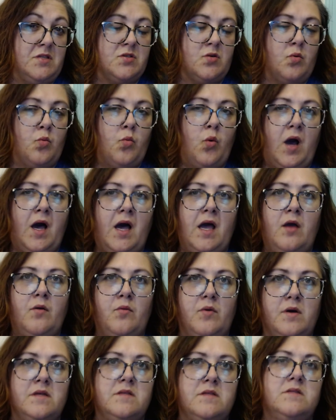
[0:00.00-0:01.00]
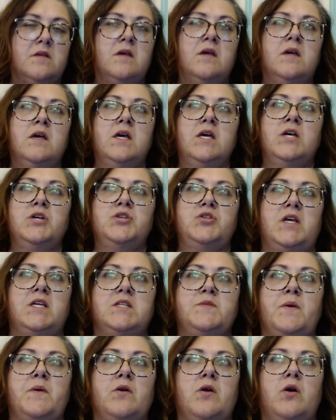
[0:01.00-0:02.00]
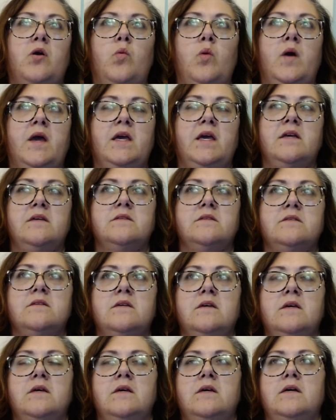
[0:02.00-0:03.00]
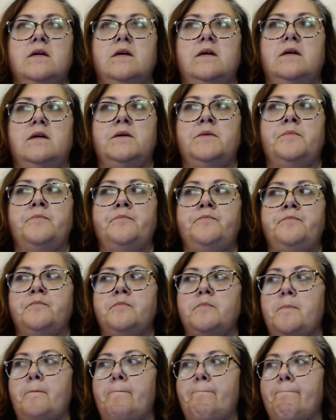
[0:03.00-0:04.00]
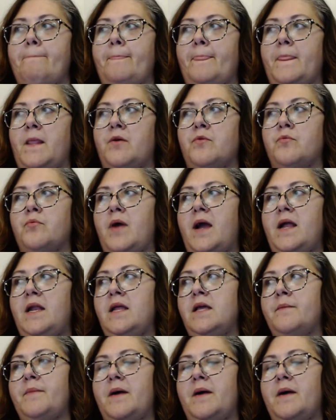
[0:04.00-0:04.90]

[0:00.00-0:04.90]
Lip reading: So why was Shakespeare always um, writing